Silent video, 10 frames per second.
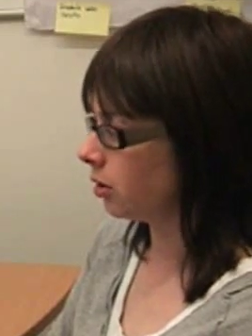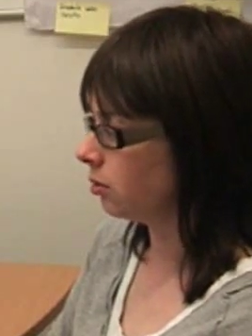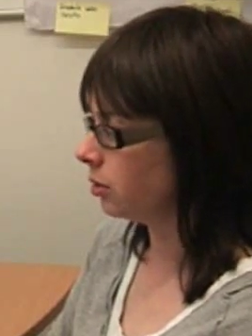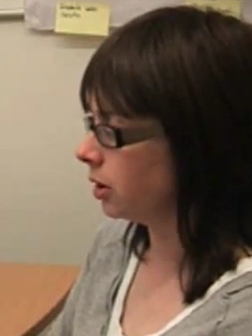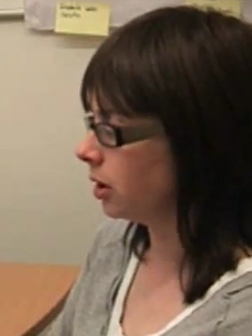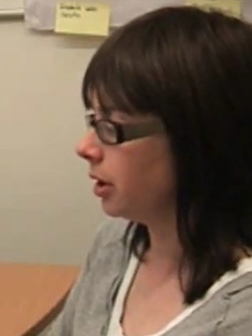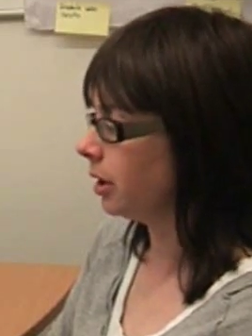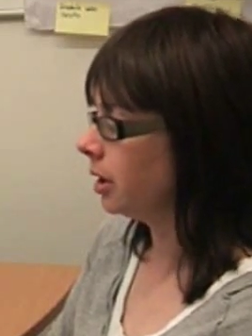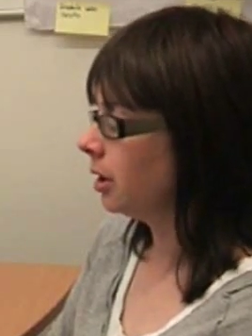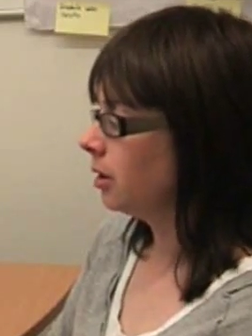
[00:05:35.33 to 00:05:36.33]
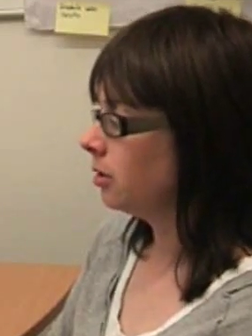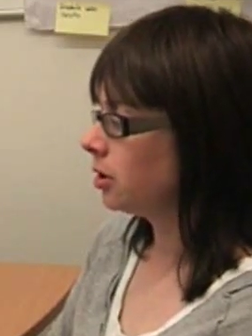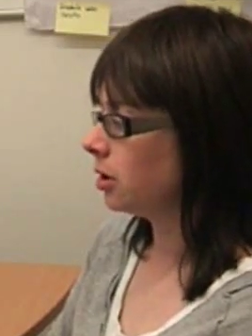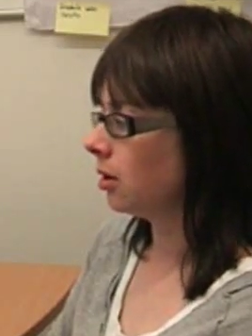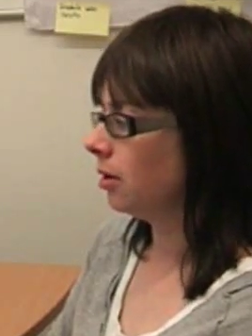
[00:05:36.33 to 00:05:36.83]
accordingly.
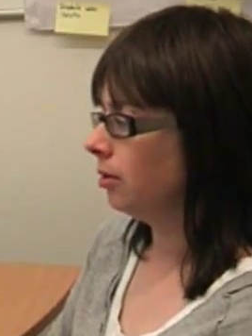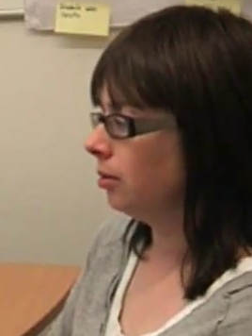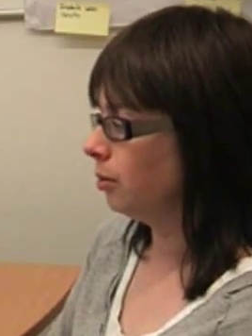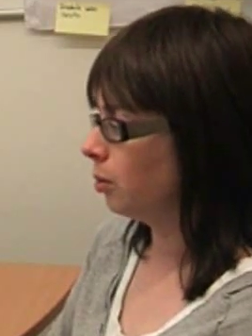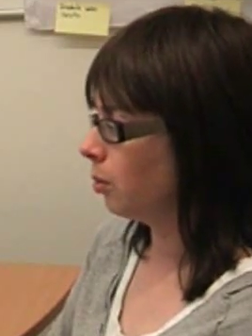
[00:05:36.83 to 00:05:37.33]
So